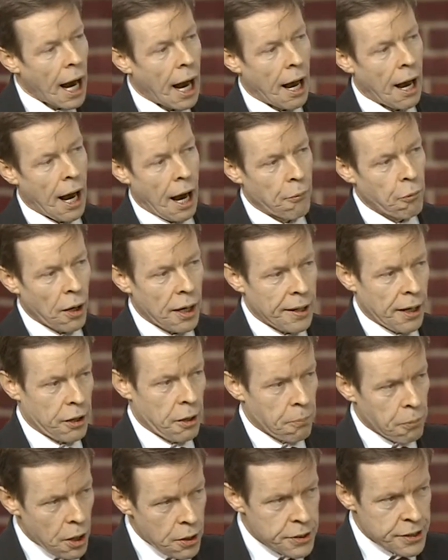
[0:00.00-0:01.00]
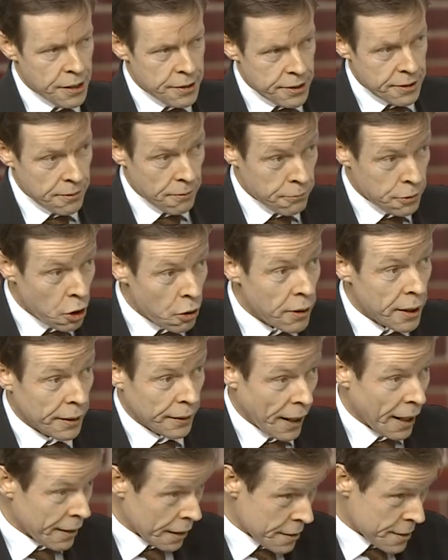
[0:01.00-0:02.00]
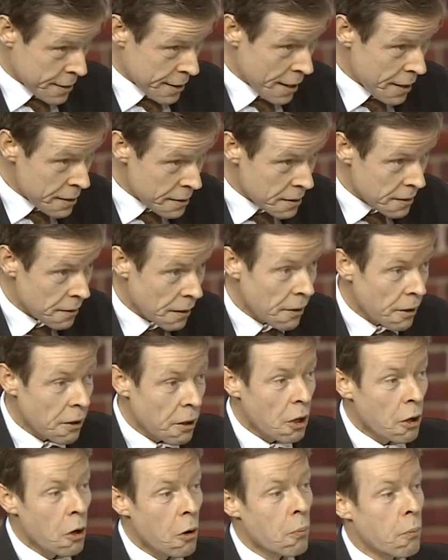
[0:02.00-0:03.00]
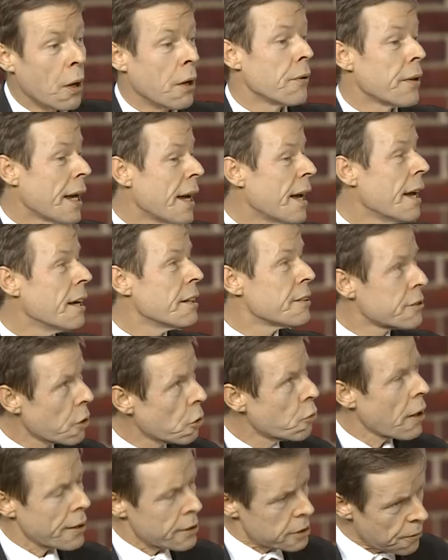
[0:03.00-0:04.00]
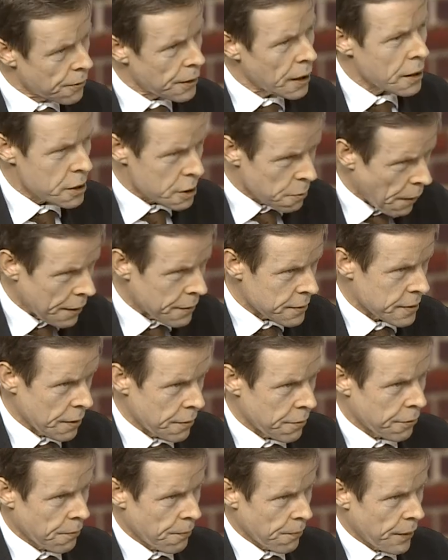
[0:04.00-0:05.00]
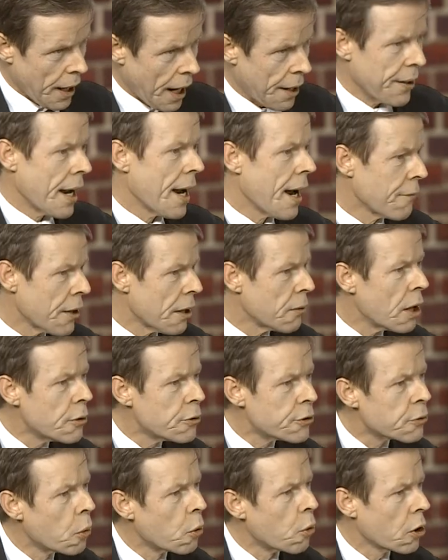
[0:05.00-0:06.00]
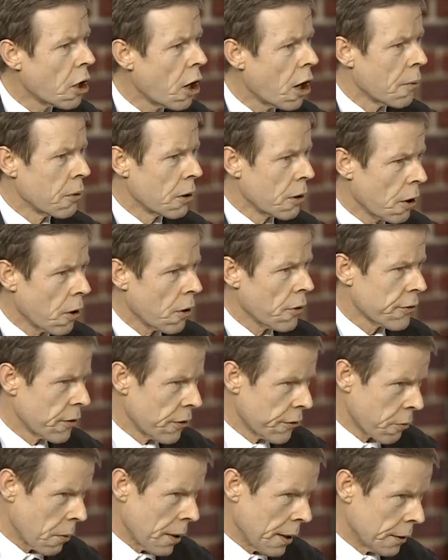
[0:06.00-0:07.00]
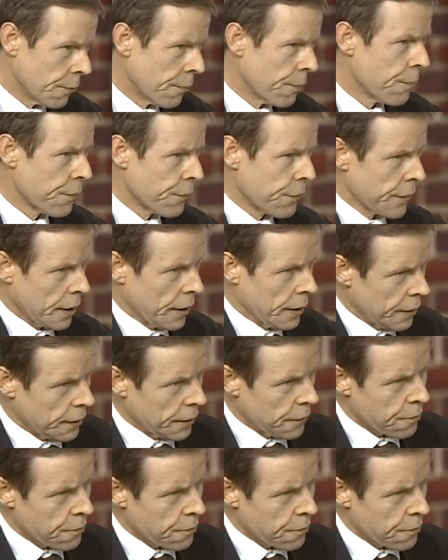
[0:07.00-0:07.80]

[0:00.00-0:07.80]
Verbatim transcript: Uh, and right now, the processes of doing that exist, but they're still relatively expensive and they have their own small carbon cost as well. Okay,